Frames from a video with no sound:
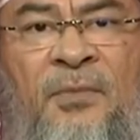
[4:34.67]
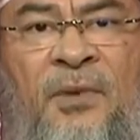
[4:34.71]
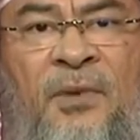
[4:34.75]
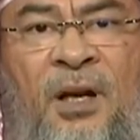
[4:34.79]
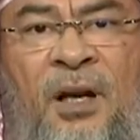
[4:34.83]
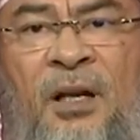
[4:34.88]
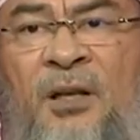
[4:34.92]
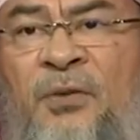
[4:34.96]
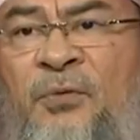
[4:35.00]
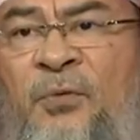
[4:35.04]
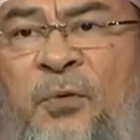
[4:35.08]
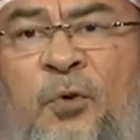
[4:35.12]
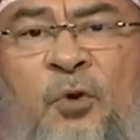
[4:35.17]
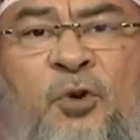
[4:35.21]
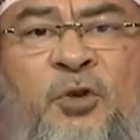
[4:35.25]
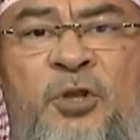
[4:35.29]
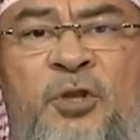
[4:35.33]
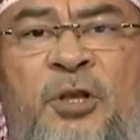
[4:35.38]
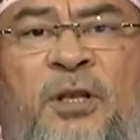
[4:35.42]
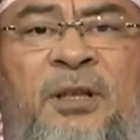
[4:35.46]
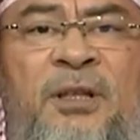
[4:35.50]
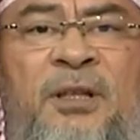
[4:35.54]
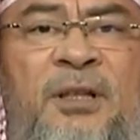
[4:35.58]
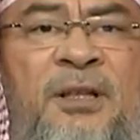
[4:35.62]

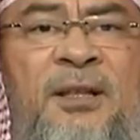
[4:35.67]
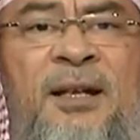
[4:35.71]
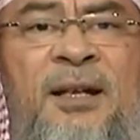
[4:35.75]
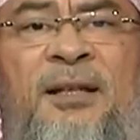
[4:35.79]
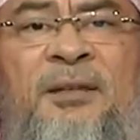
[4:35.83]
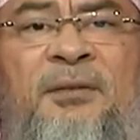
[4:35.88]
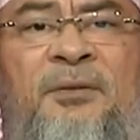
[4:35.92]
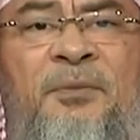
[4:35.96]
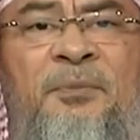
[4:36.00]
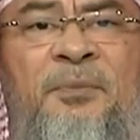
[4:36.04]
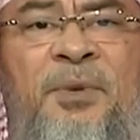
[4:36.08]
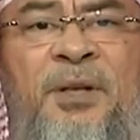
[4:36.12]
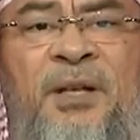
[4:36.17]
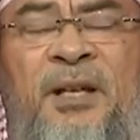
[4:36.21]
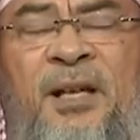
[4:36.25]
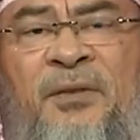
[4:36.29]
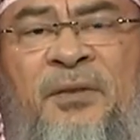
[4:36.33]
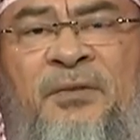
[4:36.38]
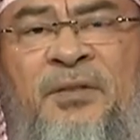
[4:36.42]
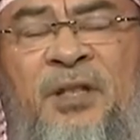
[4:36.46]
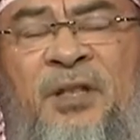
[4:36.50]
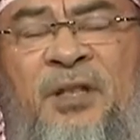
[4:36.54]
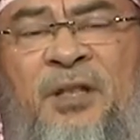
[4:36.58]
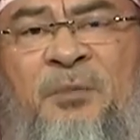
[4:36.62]
unfortunately, that
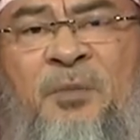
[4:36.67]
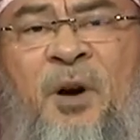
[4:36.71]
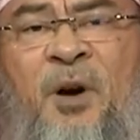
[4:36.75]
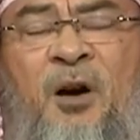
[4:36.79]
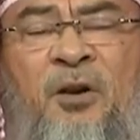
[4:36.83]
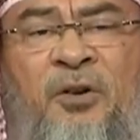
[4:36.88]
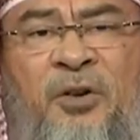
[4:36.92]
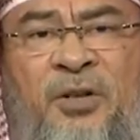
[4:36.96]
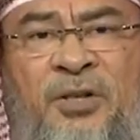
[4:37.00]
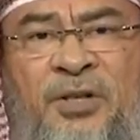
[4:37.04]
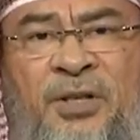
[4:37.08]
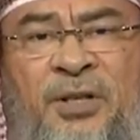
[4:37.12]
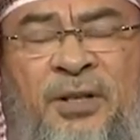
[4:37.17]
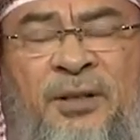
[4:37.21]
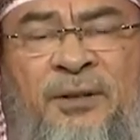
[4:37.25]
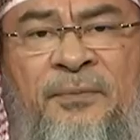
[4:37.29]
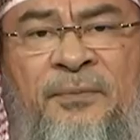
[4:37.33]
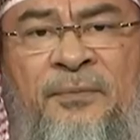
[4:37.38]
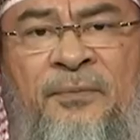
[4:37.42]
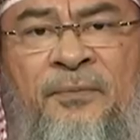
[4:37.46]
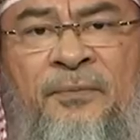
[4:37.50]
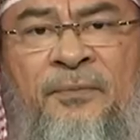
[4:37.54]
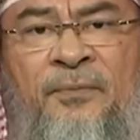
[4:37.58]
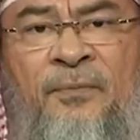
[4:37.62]
believes in democracy,
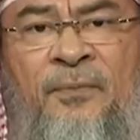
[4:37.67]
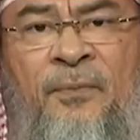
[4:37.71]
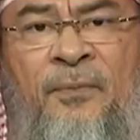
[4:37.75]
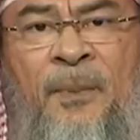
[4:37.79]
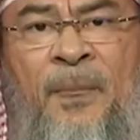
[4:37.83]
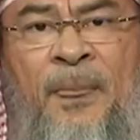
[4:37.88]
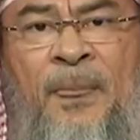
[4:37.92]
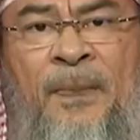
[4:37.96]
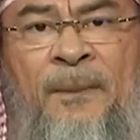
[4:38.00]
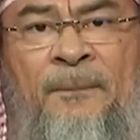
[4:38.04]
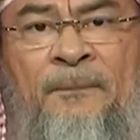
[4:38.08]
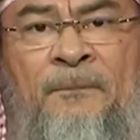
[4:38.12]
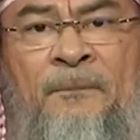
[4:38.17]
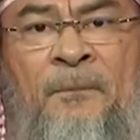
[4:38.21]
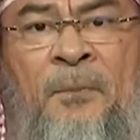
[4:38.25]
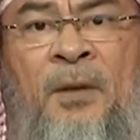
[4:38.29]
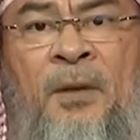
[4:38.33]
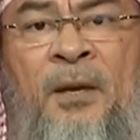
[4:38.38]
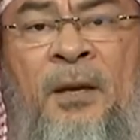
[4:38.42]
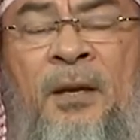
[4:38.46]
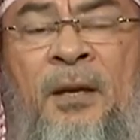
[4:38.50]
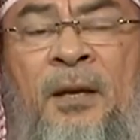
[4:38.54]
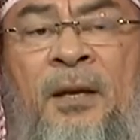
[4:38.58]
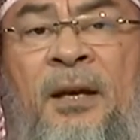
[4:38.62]

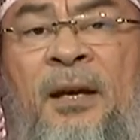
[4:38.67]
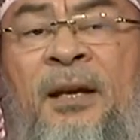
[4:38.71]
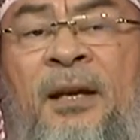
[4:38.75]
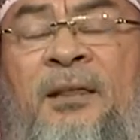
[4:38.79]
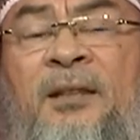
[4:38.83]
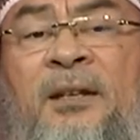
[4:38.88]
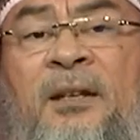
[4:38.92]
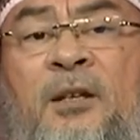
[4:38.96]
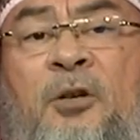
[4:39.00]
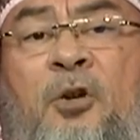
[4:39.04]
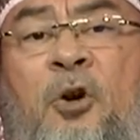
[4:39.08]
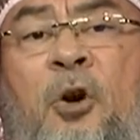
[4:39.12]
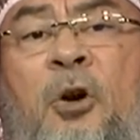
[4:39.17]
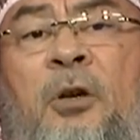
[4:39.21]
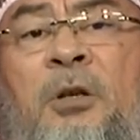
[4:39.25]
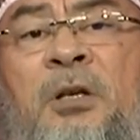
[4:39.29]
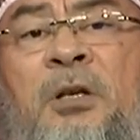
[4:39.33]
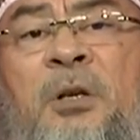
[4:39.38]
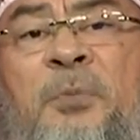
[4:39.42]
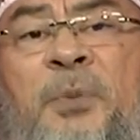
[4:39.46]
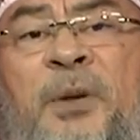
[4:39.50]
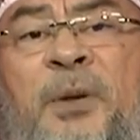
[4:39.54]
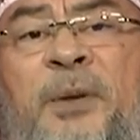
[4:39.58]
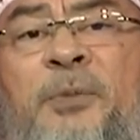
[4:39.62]
and they're
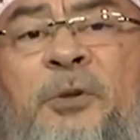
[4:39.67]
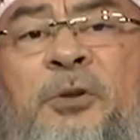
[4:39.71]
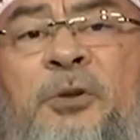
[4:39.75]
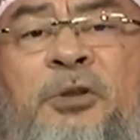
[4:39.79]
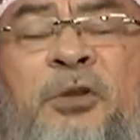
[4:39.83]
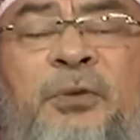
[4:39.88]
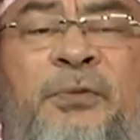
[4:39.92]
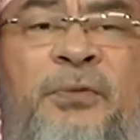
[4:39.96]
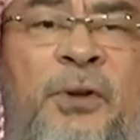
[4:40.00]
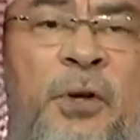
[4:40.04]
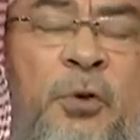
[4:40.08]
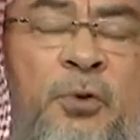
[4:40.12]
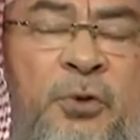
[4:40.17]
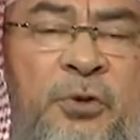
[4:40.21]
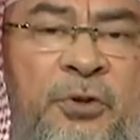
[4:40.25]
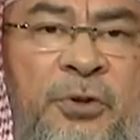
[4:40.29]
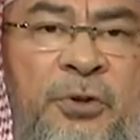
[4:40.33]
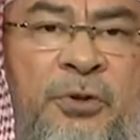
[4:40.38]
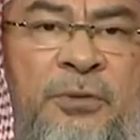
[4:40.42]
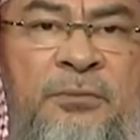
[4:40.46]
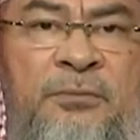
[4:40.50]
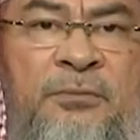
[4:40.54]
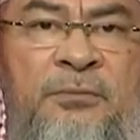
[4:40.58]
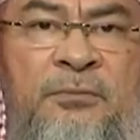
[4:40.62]
calling people to
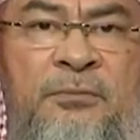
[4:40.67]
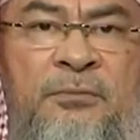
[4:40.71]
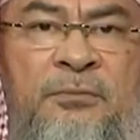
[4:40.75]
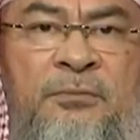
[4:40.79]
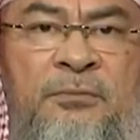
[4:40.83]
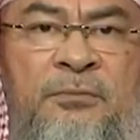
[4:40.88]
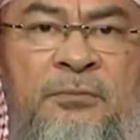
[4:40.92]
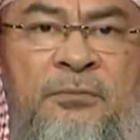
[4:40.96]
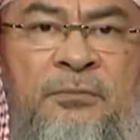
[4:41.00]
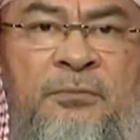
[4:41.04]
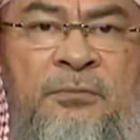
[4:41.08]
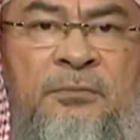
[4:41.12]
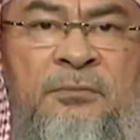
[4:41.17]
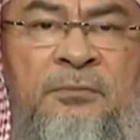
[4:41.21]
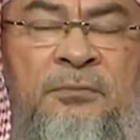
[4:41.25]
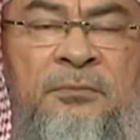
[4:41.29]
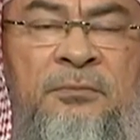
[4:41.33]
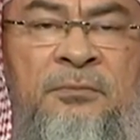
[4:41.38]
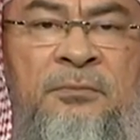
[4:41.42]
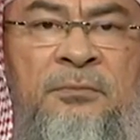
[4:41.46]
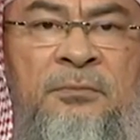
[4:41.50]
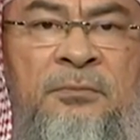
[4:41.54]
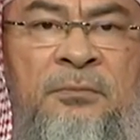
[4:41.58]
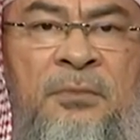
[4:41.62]
vote,
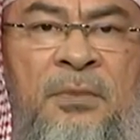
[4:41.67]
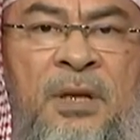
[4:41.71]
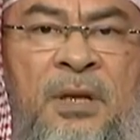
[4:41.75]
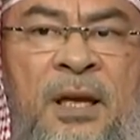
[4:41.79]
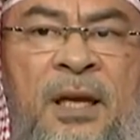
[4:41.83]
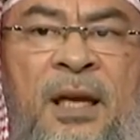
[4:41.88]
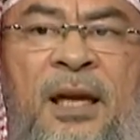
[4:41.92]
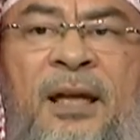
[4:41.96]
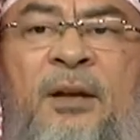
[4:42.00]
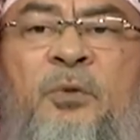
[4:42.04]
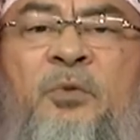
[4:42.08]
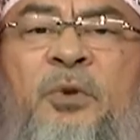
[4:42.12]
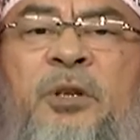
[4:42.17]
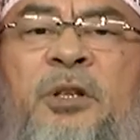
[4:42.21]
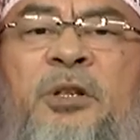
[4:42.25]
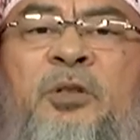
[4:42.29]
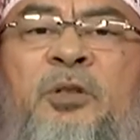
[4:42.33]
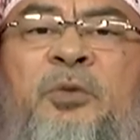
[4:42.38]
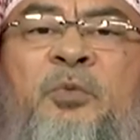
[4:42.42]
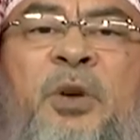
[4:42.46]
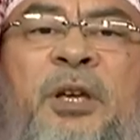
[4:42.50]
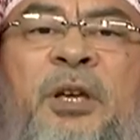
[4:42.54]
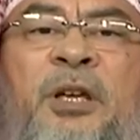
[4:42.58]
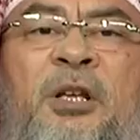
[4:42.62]
and
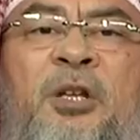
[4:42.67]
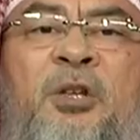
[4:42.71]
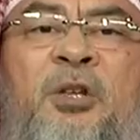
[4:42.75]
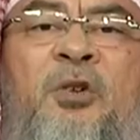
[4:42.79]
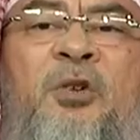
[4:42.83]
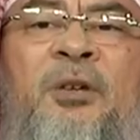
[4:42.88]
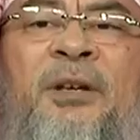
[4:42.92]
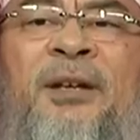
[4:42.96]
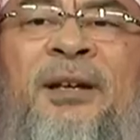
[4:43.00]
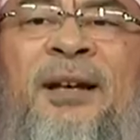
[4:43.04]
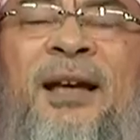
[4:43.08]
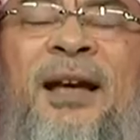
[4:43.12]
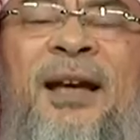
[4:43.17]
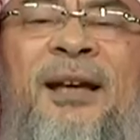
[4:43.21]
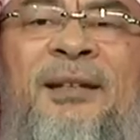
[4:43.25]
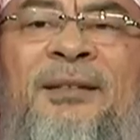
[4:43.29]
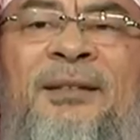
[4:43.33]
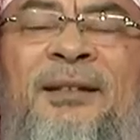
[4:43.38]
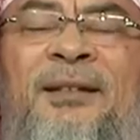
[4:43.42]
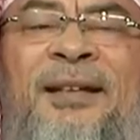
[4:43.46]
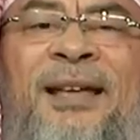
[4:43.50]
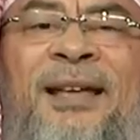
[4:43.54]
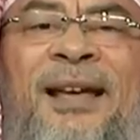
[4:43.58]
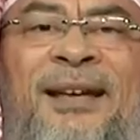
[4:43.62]
when we look at
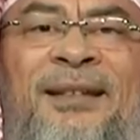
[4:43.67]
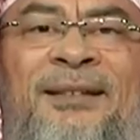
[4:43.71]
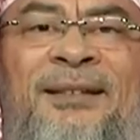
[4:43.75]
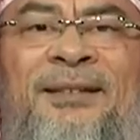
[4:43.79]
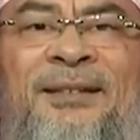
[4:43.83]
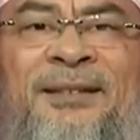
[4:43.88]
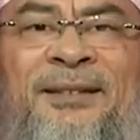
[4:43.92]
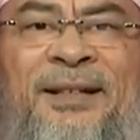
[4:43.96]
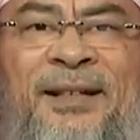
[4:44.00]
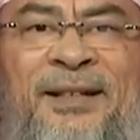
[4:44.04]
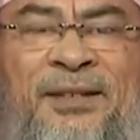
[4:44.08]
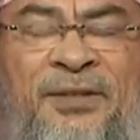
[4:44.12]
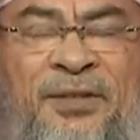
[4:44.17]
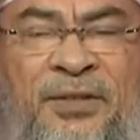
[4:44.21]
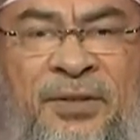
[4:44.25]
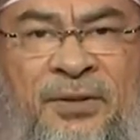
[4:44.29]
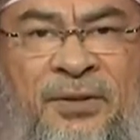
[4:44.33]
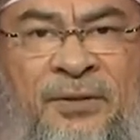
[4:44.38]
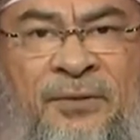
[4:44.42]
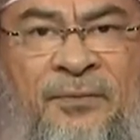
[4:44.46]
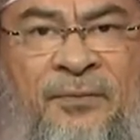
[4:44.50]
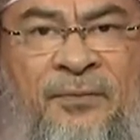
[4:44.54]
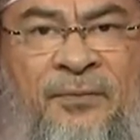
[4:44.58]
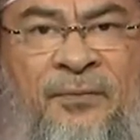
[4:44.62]
the candidates,
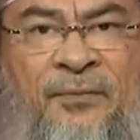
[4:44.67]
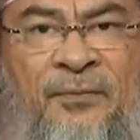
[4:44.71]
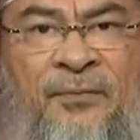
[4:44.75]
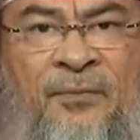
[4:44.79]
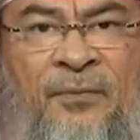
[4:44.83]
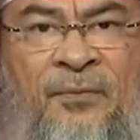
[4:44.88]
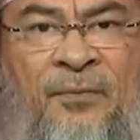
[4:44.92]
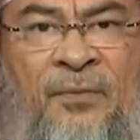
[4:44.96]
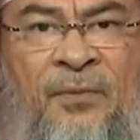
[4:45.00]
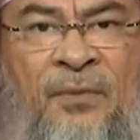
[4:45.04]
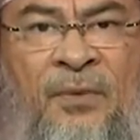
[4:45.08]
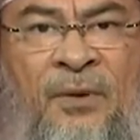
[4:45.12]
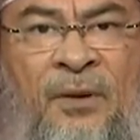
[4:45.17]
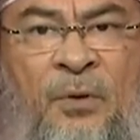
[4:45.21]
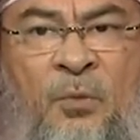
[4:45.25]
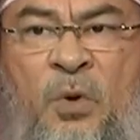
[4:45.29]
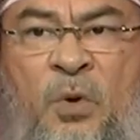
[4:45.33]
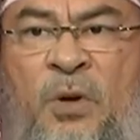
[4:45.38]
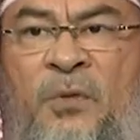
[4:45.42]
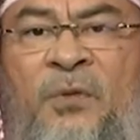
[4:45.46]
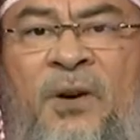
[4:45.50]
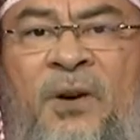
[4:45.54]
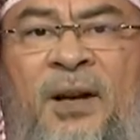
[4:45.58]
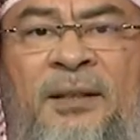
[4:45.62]

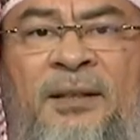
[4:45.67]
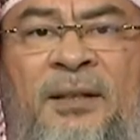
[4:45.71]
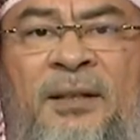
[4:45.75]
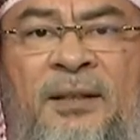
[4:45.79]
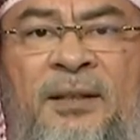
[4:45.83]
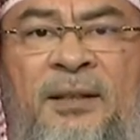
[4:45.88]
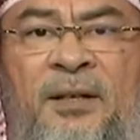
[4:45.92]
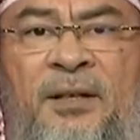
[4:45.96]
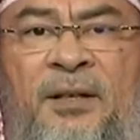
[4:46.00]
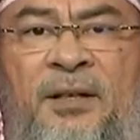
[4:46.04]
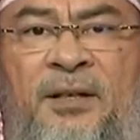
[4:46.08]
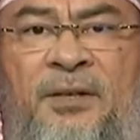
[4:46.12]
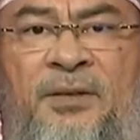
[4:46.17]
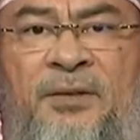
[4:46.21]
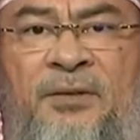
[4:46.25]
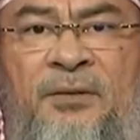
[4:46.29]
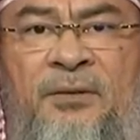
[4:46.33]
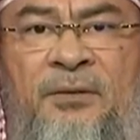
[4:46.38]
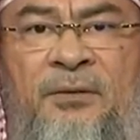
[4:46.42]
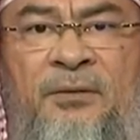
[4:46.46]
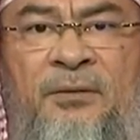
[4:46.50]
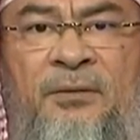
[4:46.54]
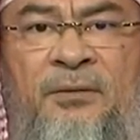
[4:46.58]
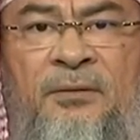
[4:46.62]
we find that there is
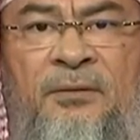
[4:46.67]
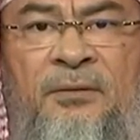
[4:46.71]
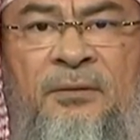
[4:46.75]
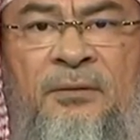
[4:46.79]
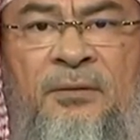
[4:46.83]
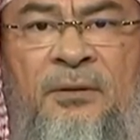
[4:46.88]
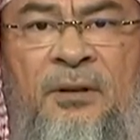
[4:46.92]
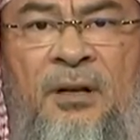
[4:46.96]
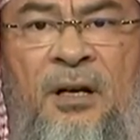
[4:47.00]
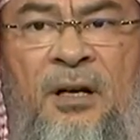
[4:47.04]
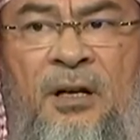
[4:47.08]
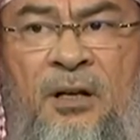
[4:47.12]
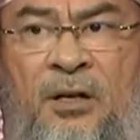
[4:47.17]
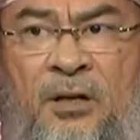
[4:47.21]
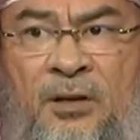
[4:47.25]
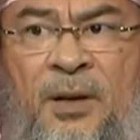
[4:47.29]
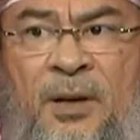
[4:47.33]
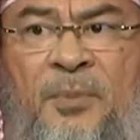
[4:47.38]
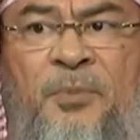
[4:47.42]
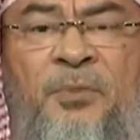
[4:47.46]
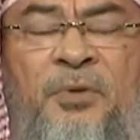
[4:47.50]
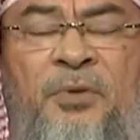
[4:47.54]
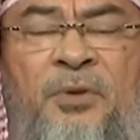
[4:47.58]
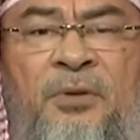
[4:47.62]
a
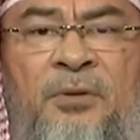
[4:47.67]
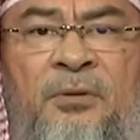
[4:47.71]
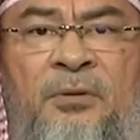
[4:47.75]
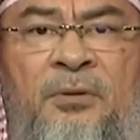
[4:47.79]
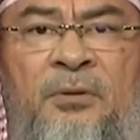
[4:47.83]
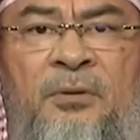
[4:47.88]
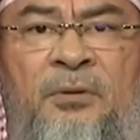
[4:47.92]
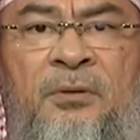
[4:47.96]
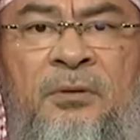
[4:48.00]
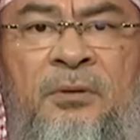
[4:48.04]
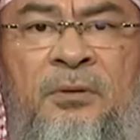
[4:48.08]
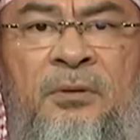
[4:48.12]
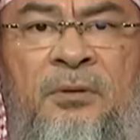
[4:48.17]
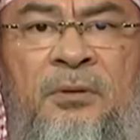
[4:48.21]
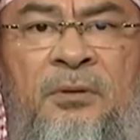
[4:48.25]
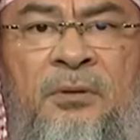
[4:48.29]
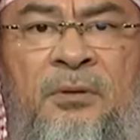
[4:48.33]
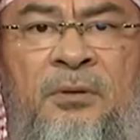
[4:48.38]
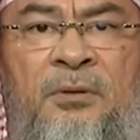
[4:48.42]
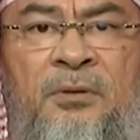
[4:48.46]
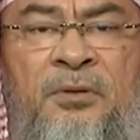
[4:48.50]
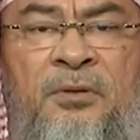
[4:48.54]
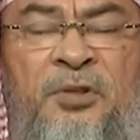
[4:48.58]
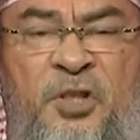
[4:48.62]
corrupt
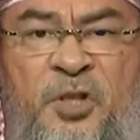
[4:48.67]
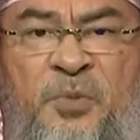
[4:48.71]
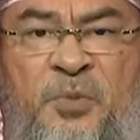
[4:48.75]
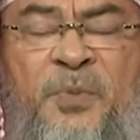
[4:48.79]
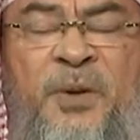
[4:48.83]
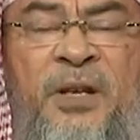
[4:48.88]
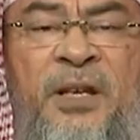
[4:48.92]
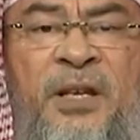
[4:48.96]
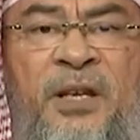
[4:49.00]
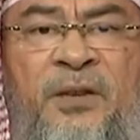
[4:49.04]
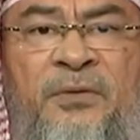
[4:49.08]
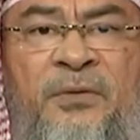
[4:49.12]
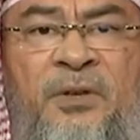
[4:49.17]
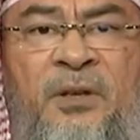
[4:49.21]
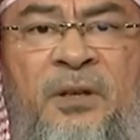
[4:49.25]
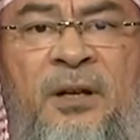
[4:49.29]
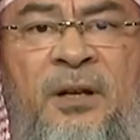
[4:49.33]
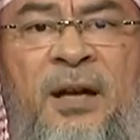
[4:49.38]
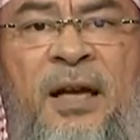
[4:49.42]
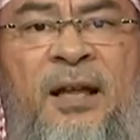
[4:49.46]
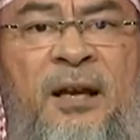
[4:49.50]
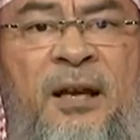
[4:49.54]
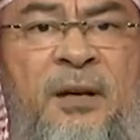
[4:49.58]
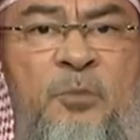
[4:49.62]
disbeliever
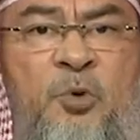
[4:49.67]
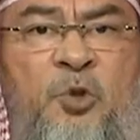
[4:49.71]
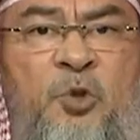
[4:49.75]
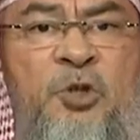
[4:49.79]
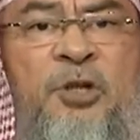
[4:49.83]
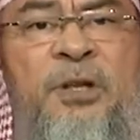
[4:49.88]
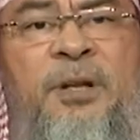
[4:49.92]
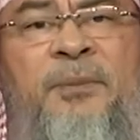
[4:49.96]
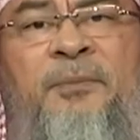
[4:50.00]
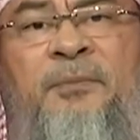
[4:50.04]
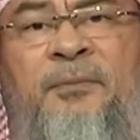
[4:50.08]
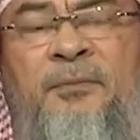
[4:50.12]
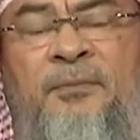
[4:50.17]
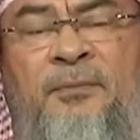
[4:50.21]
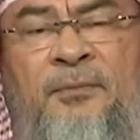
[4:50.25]
and a Muslim